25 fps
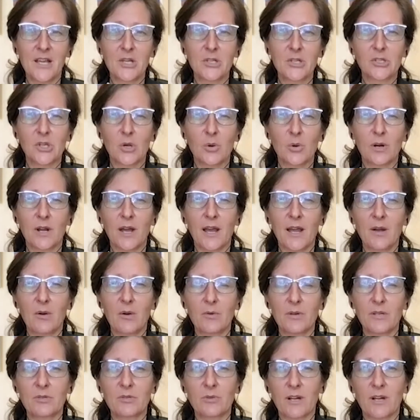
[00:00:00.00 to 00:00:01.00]
So what I
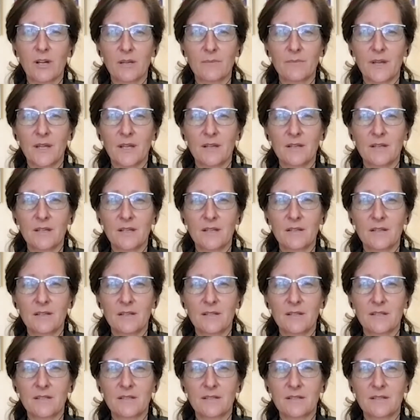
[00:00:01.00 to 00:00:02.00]
always recommend
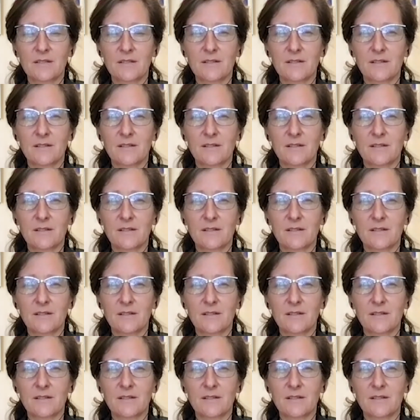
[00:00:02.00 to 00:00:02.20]
is